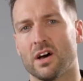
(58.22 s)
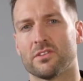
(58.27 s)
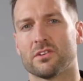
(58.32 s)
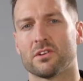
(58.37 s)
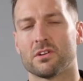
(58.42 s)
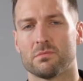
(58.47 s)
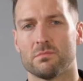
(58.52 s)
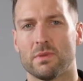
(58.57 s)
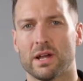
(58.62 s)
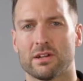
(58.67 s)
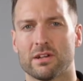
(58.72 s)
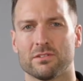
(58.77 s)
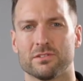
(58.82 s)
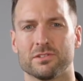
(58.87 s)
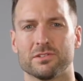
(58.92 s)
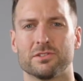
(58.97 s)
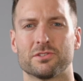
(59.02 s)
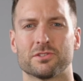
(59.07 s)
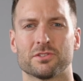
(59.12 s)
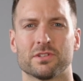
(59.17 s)
other
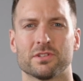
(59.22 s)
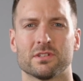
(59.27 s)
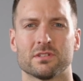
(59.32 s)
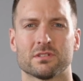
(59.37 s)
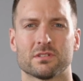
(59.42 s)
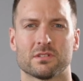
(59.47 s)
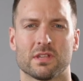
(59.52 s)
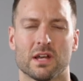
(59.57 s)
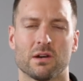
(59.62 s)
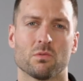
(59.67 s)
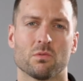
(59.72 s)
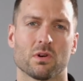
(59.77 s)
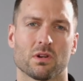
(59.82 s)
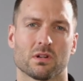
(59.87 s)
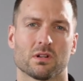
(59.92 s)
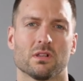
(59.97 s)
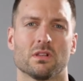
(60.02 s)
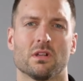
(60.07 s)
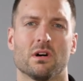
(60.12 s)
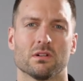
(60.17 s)
micronutrients that
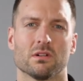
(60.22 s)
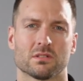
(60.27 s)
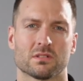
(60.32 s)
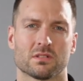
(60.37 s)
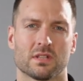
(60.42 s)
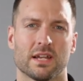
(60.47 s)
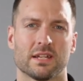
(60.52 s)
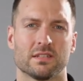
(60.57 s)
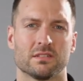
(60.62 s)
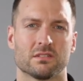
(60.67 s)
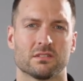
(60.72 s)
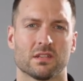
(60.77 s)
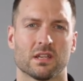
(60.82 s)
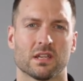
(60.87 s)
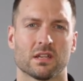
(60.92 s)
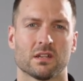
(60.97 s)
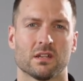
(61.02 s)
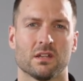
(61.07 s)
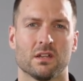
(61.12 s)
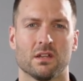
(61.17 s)
work alongside
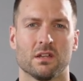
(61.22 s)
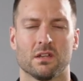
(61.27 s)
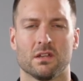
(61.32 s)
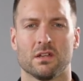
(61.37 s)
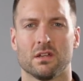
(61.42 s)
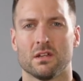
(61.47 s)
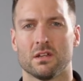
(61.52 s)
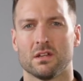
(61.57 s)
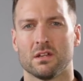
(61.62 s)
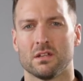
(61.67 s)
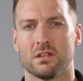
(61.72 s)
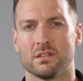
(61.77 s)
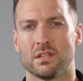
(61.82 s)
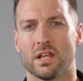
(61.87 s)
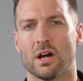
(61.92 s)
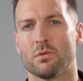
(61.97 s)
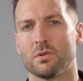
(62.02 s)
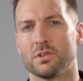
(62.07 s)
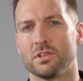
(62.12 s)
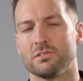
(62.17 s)
zinc.
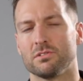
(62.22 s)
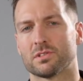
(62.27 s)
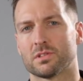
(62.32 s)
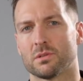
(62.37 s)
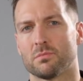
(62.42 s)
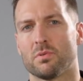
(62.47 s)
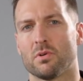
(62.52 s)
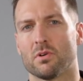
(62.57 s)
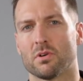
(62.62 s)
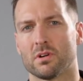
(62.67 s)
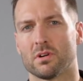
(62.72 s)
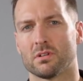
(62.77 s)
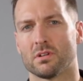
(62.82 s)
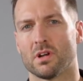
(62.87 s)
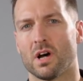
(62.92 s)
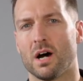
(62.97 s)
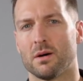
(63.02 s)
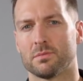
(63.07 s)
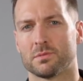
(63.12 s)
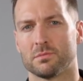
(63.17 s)
Now, when you
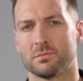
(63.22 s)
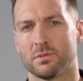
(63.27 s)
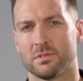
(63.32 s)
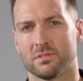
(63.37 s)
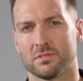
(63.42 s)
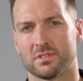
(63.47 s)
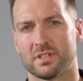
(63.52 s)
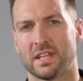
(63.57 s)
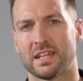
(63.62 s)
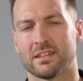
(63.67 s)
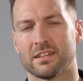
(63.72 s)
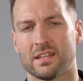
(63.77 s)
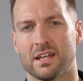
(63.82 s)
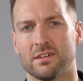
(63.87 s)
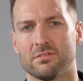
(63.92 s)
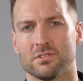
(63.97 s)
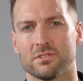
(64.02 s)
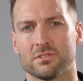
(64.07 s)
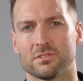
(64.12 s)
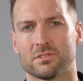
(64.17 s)
support optimal zinc
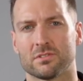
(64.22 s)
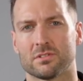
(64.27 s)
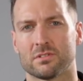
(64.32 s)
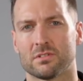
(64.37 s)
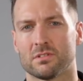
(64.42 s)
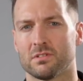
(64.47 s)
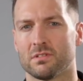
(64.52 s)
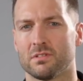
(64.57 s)
levels,